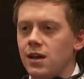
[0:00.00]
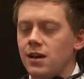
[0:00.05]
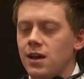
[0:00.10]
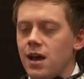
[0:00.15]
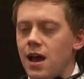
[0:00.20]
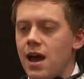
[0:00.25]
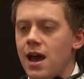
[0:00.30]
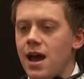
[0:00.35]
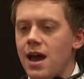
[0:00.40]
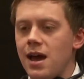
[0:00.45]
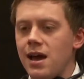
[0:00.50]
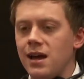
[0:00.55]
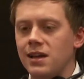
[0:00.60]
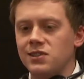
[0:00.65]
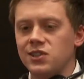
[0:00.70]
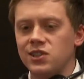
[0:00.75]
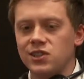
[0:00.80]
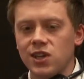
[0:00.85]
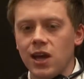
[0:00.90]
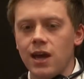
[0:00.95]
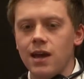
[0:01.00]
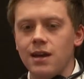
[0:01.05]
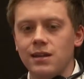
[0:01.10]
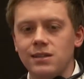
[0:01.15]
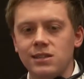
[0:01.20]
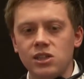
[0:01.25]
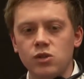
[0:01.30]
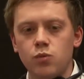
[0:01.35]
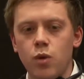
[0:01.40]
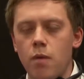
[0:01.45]
uh,
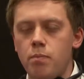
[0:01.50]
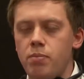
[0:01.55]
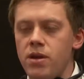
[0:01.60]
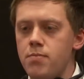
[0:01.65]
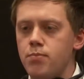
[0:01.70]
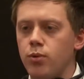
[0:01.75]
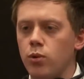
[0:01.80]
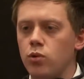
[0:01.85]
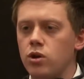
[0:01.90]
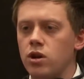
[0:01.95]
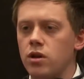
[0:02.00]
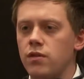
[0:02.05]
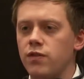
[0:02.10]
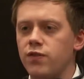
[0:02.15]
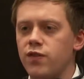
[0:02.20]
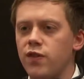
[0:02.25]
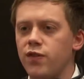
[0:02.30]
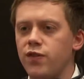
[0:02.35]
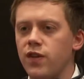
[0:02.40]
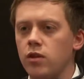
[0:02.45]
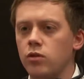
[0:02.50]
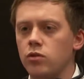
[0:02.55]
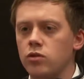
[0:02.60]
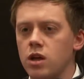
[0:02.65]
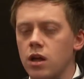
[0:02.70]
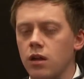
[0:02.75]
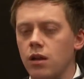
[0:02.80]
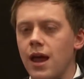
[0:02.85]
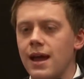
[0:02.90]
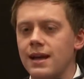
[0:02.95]
societies where people can fulfill
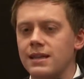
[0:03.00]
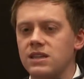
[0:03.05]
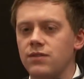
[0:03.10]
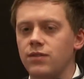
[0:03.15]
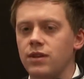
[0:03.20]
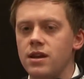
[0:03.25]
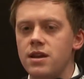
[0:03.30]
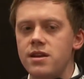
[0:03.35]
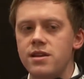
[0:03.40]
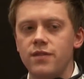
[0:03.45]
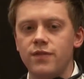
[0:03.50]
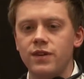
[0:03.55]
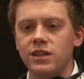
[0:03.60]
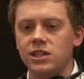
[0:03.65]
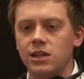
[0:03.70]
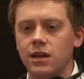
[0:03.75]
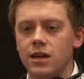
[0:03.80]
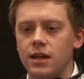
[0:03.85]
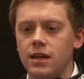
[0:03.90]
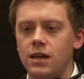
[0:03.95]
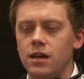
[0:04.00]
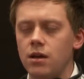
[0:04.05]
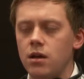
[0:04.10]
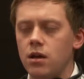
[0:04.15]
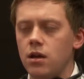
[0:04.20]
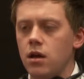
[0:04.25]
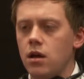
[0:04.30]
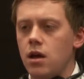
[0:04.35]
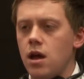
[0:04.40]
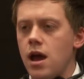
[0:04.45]
collectively and individually
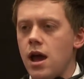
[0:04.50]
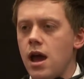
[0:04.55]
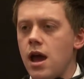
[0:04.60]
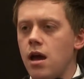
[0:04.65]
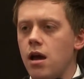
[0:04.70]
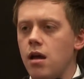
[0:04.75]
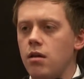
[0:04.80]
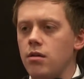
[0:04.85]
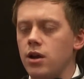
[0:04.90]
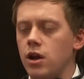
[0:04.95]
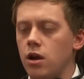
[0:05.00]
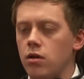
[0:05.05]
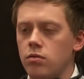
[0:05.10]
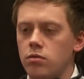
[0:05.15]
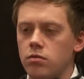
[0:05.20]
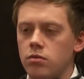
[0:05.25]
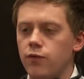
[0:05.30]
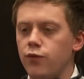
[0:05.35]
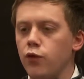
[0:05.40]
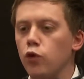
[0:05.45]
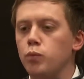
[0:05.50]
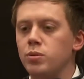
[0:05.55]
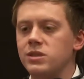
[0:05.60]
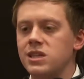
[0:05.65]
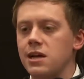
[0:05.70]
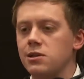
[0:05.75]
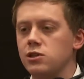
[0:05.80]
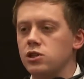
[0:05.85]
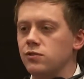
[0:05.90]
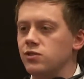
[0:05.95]
uh, you know, the full
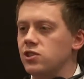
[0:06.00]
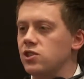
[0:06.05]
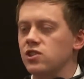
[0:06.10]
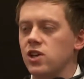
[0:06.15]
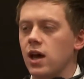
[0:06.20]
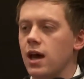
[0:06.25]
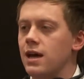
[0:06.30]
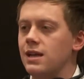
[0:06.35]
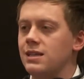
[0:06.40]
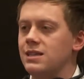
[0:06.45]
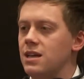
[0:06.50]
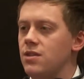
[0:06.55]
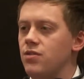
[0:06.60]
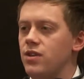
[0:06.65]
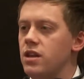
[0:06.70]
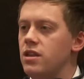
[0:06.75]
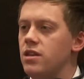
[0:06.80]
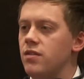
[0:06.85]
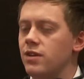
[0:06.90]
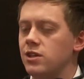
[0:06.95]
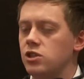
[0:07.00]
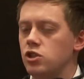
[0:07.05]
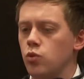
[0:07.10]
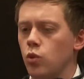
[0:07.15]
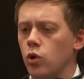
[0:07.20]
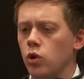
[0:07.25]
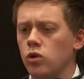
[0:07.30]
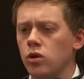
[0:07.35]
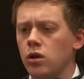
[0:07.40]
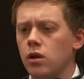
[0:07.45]
potential of society and the
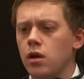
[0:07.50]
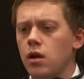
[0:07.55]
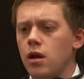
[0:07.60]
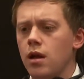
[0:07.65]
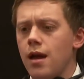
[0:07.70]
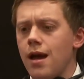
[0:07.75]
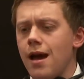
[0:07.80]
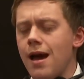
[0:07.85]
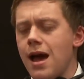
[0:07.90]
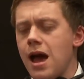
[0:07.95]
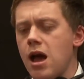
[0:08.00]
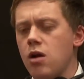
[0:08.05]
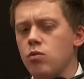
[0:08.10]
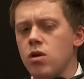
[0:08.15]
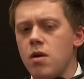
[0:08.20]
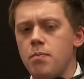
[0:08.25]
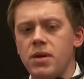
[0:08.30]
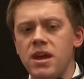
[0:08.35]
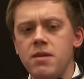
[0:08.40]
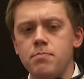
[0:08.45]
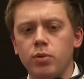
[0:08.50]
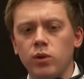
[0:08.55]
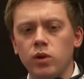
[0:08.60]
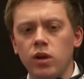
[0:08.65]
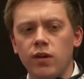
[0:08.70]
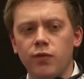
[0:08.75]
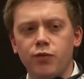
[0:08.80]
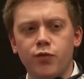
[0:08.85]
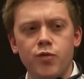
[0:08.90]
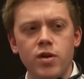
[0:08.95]
individual, uh, where people
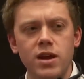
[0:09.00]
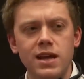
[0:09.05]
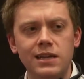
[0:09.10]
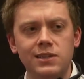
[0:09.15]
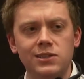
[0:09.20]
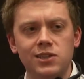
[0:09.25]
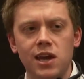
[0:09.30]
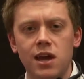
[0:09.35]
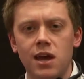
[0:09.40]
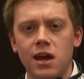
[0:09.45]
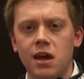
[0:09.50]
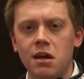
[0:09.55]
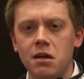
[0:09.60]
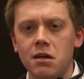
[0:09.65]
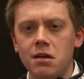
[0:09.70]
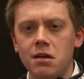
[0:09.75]
are free to,